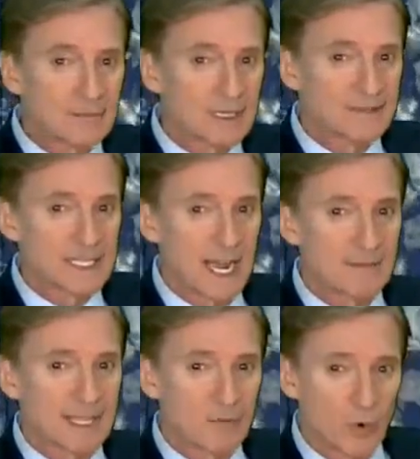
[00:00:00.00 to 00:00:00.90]
bit of time
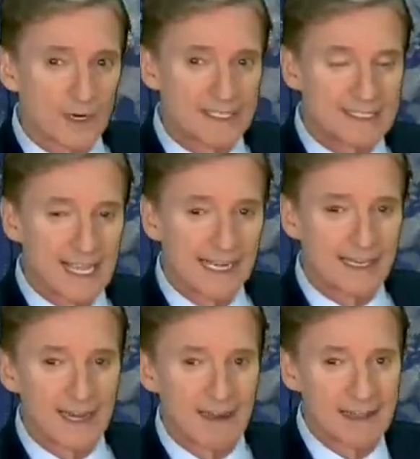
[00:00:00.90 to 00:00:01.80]
to get more
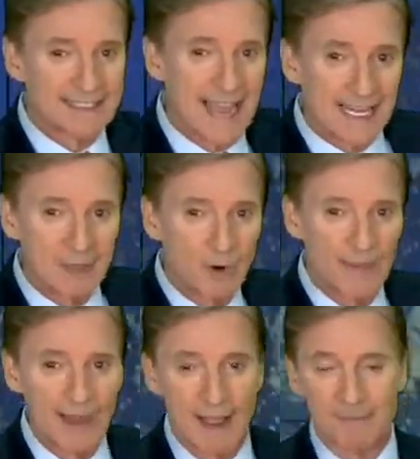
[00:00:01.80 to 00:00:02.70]
consolidated and exactly where
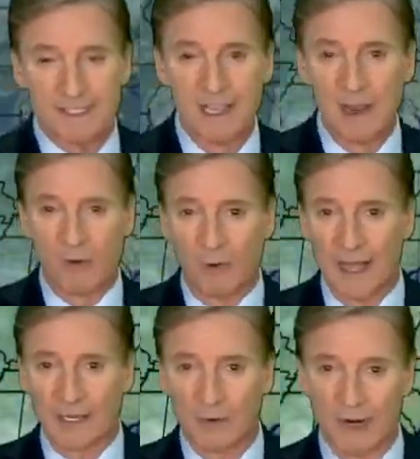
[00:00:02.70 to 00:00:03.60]
that happens, we're
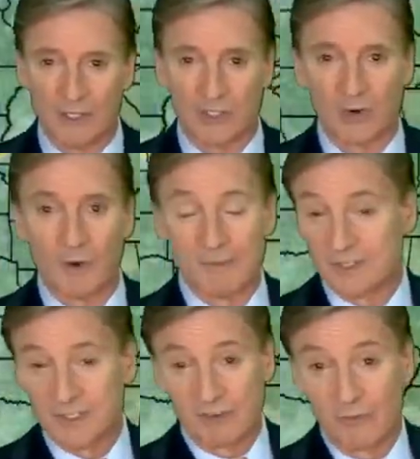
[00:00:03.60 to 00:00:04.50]
not quite sure what,
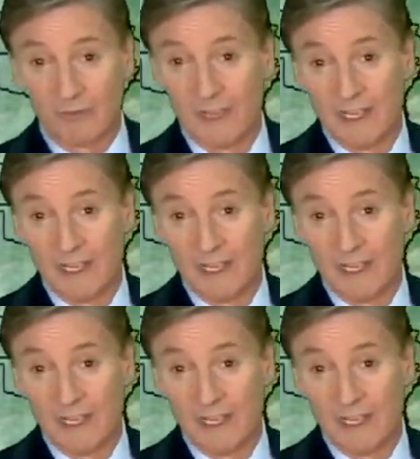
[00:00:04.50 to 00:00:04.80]
but certain,